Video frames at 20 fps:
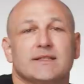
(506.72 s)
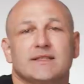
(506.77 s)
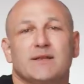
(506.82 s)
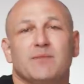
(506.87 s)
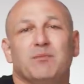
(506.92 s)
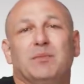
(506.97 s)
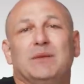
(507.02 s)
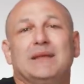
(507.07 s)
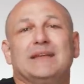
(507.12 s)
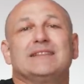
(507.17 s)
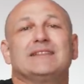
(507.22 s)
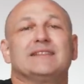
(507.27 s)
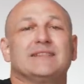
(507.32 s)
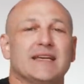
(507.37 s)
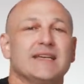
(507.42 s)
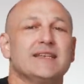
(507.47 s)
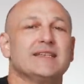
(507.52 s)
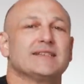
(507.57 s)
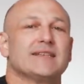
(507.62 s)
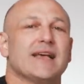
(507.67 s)
simply
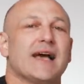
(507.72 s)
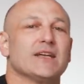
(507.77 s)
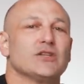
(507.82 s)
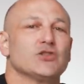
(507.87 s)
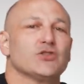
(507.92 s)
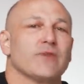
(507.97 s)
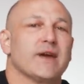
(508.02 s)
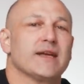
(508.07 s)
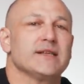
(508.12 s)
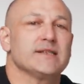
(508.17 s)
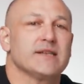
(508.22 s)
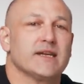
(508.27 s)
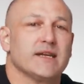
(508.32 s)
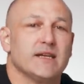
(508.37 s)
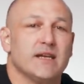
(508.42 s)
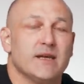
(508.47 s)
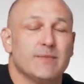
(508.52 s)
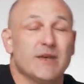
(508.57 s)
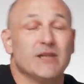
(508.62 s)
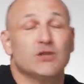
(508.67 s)
desaturating
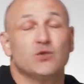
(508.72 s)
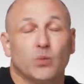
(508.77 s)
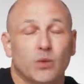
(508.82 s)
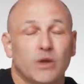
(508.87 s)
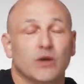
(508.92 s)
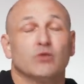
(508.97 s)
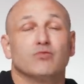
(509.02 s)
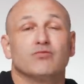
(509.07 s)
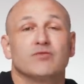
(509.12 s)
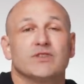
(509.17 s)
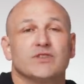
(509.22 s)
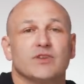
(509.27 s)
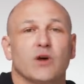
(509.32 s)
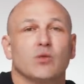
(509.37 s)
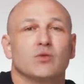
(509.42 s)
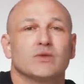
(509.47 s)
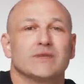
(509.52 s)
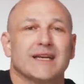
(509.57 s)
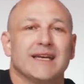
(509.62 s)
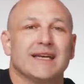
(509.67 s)
an image will
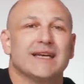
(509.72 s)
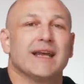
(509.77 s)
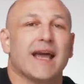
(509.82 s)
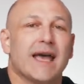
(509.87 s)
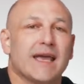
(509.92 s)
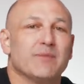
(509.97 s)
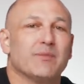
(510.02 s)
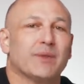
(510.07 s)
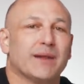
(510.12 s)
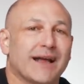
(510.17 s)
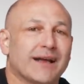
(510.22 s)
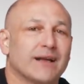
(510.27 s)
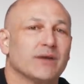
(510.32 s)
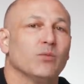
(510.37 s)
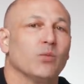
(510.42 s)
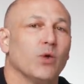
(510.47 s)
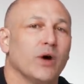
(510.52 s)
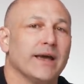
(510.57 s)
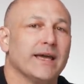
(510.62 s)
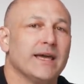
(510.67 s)
result in a black
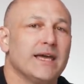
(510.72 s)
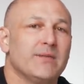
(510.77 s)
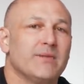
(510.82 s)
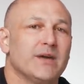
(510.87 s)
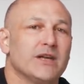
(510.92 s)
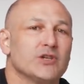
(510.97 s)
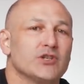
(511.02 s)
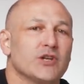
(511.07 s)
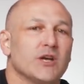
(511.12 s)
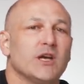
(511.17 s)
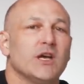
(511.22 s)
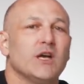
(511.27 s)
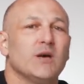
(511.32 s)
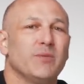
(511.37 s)
and white image,